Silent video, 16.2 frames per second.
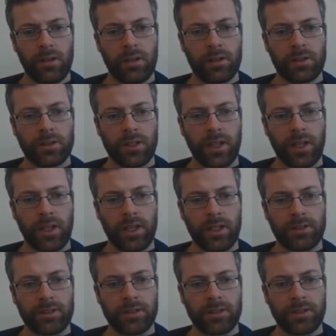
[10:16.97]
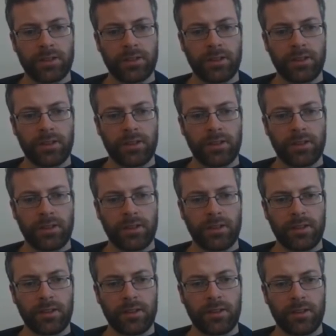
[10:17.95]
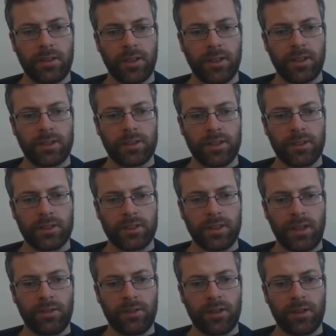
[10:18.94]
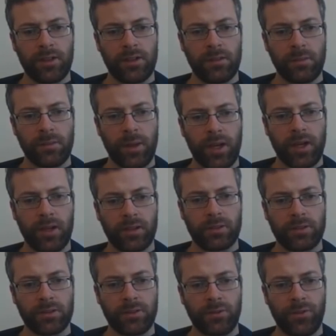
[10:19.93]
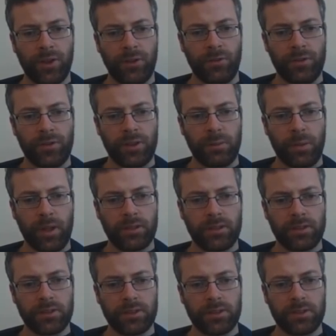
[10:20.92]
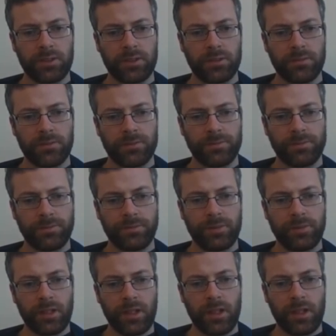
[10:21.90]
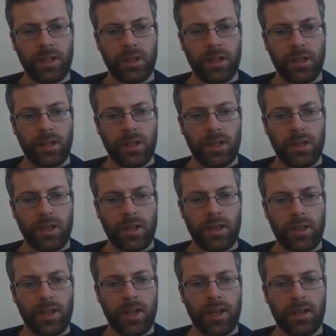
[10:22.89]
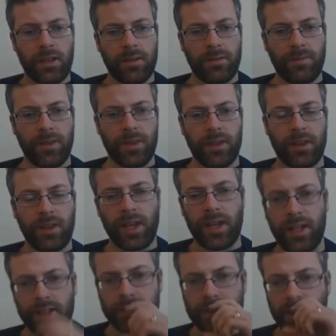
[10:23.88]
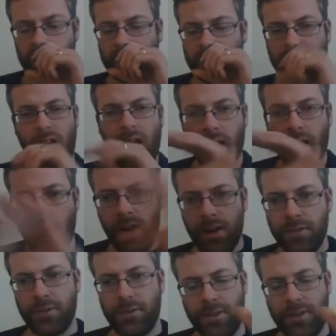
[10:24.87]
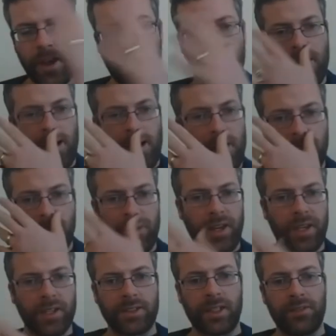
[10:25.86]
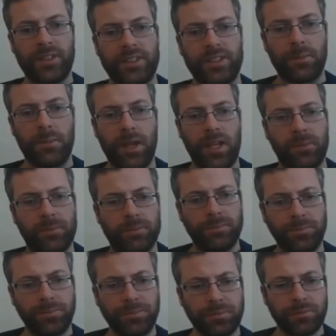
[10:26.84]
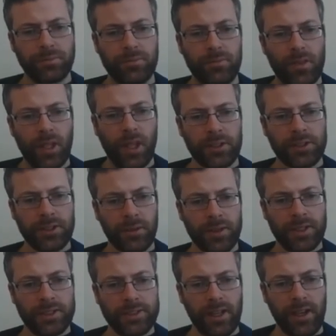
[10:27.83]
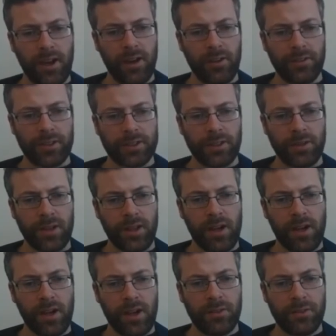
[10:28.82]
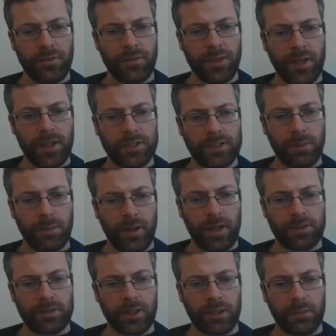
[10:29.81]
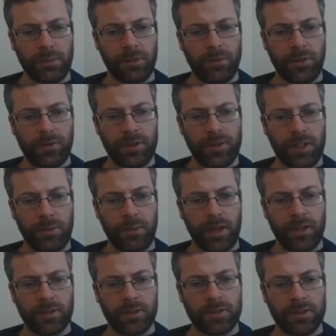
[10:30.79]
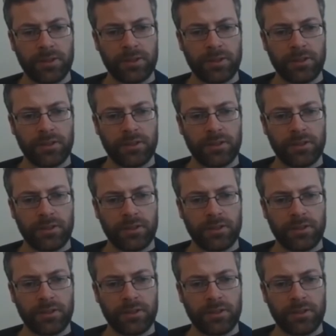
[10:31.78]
So that is £37.50. And then, like it said, it's half of that is given to me. So I need to half it. So well, half of £30 is going to be £15.